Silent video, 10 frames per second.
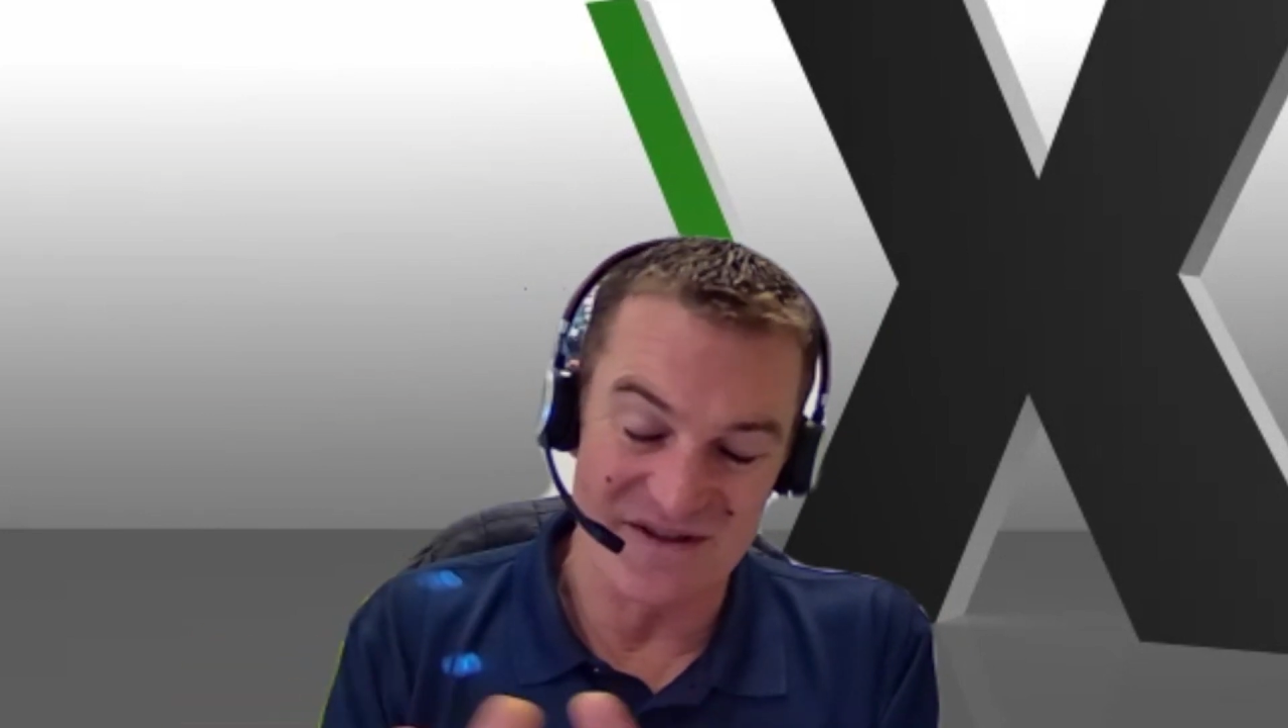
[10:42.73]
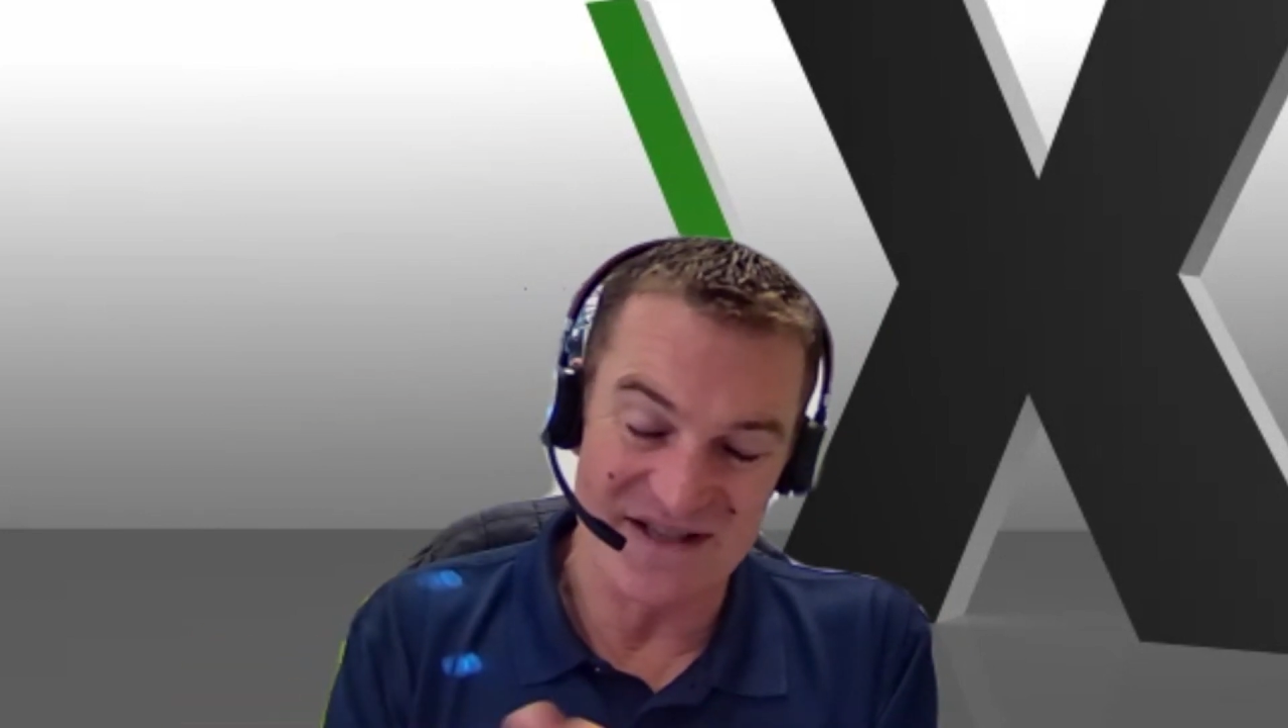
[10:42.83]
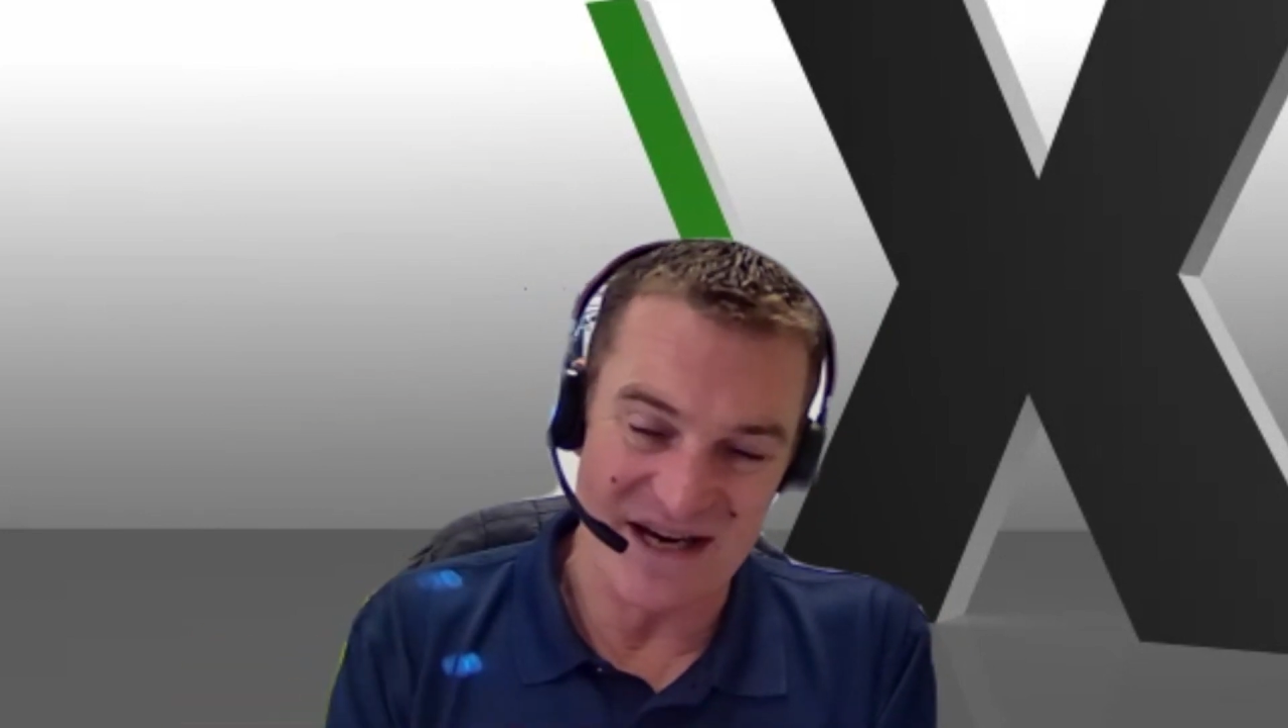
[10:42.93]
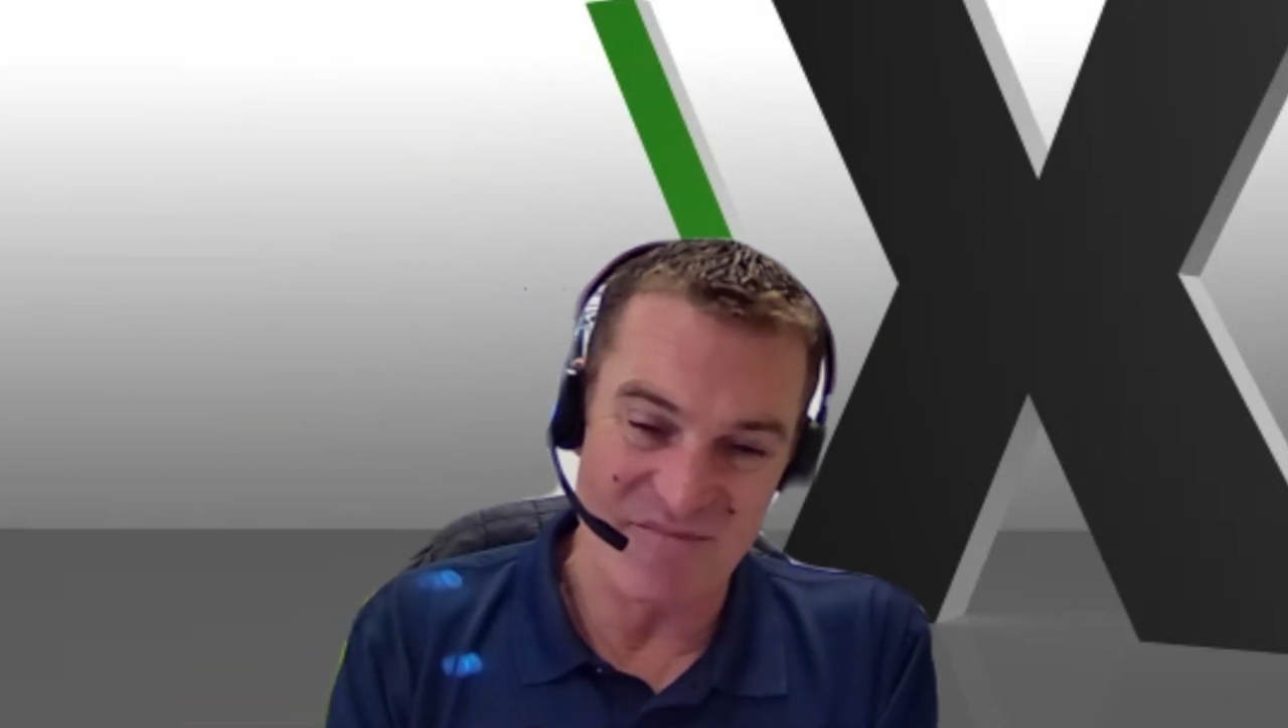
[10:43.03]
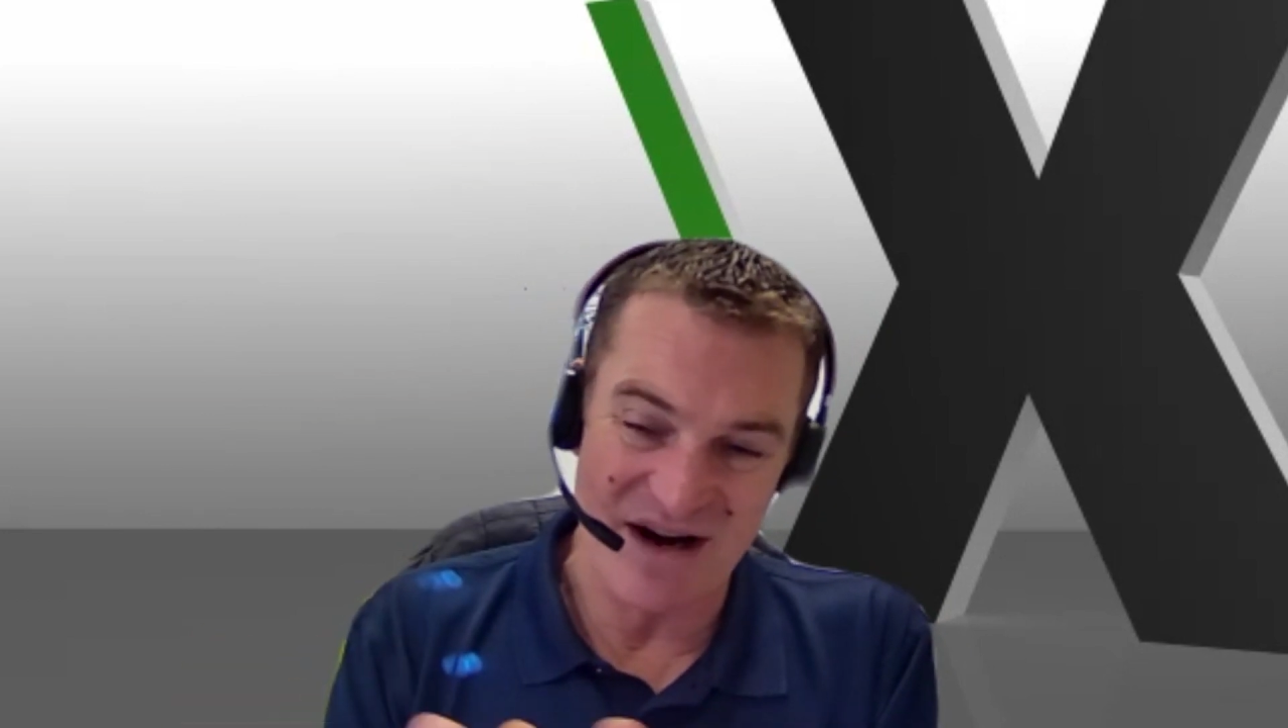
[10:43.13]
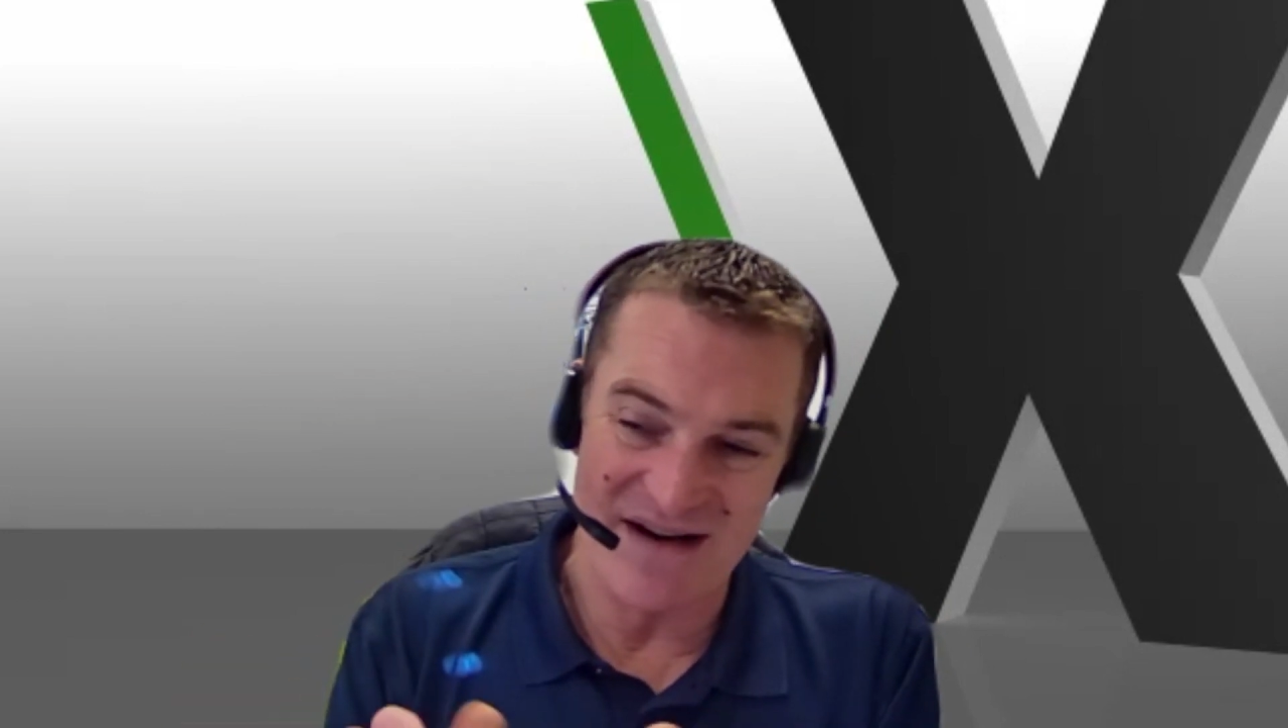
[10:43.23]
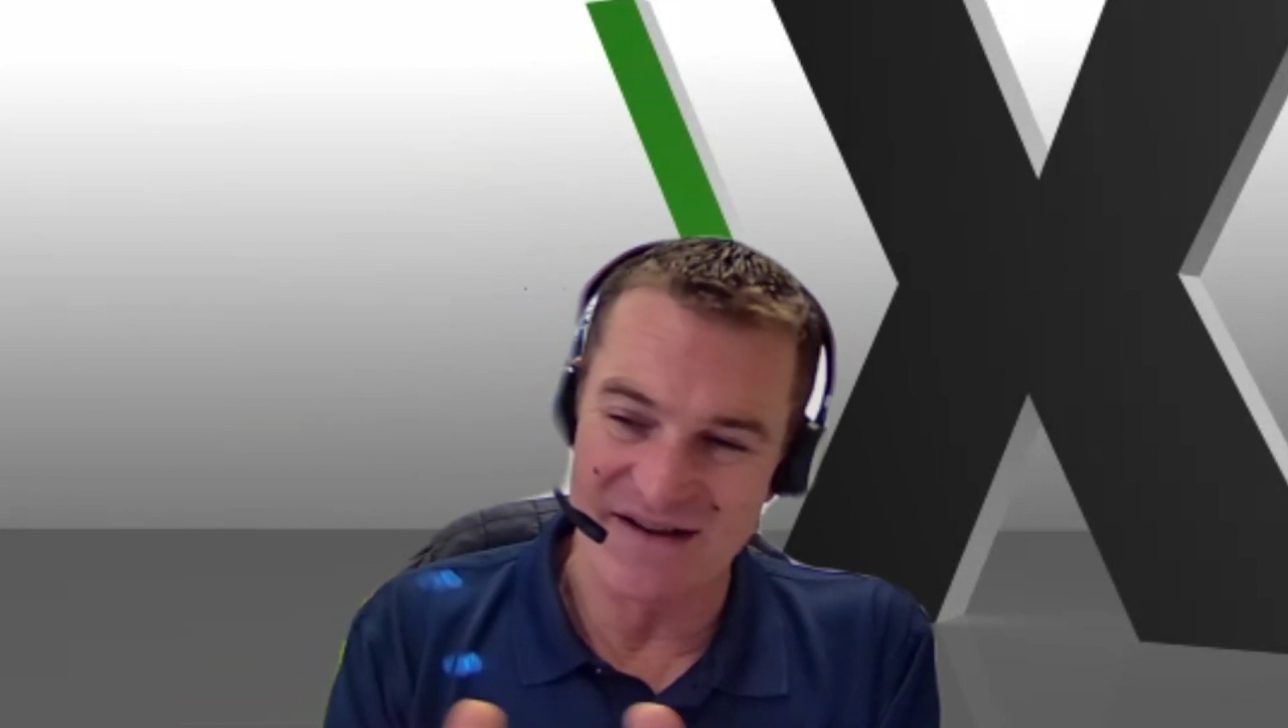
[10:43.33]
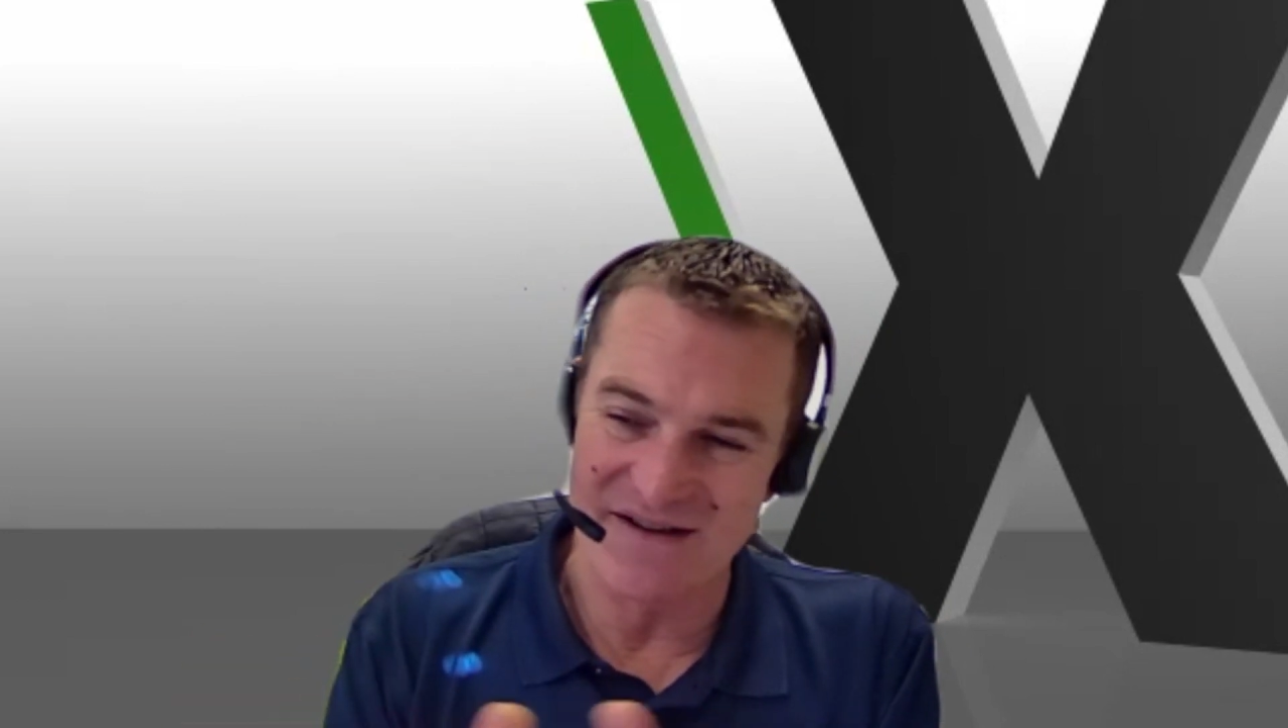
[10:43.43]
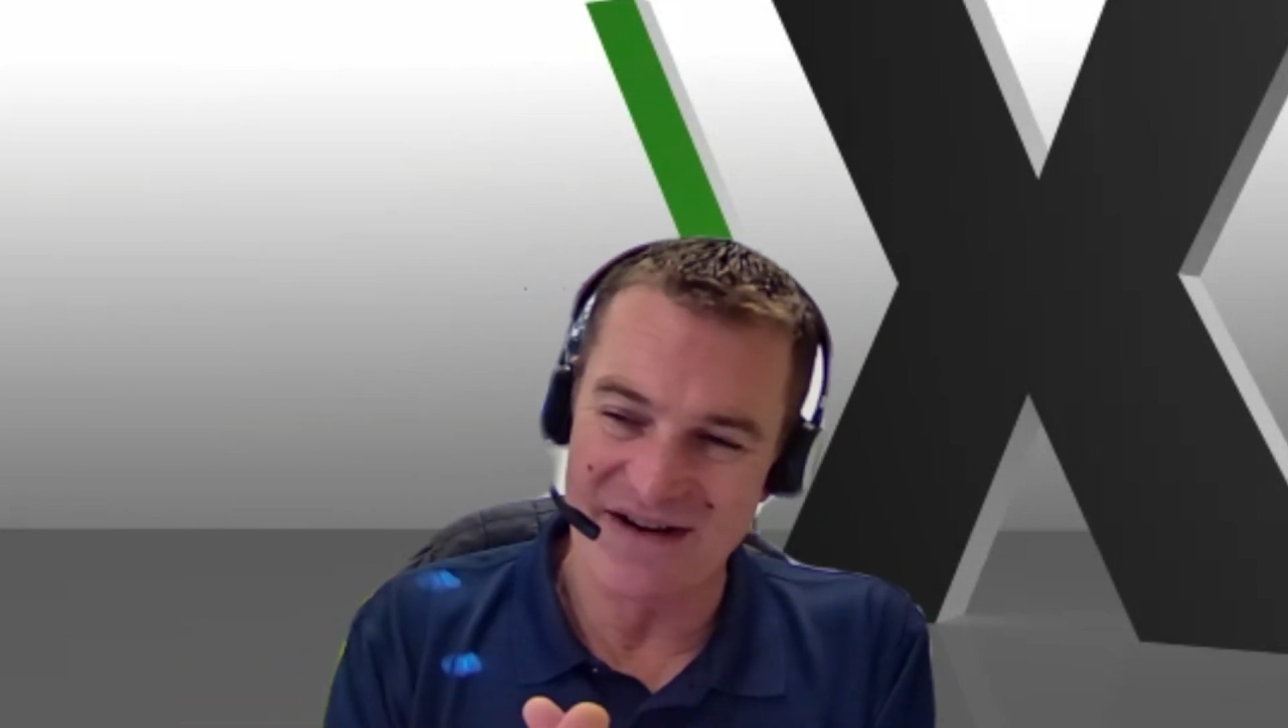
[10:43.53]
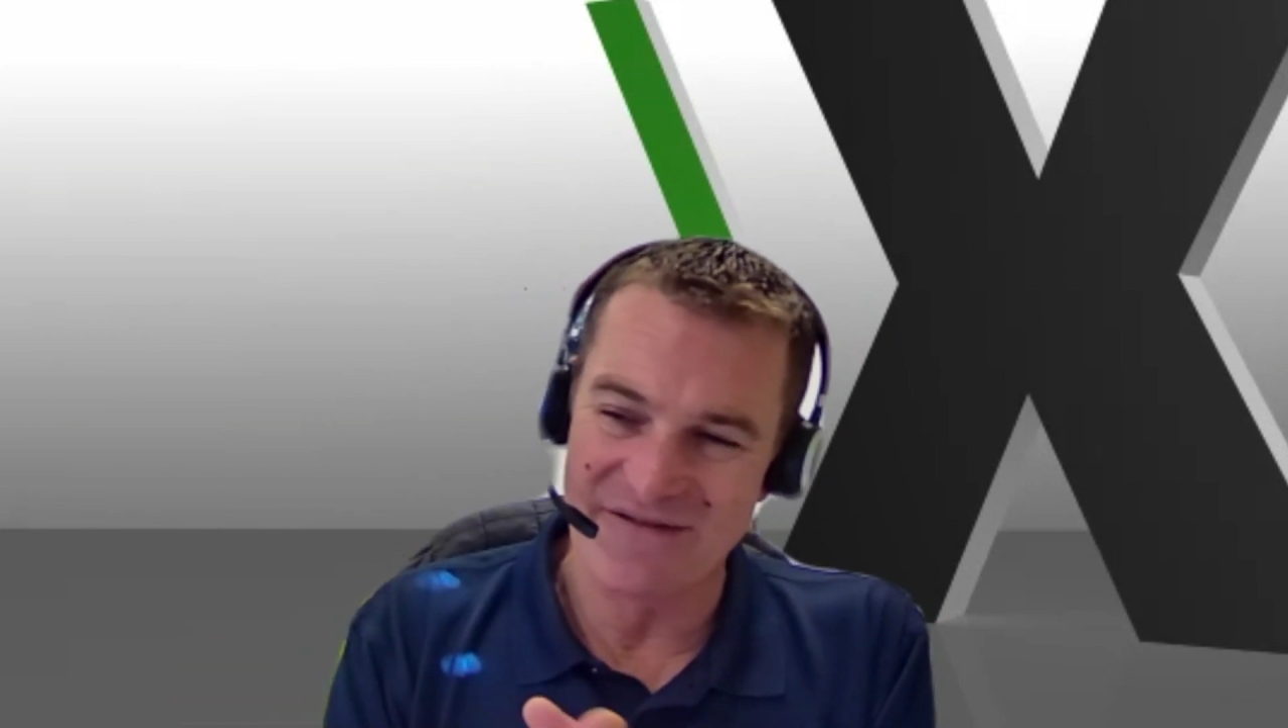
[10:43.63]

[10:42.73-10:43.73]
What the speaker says: the same brand under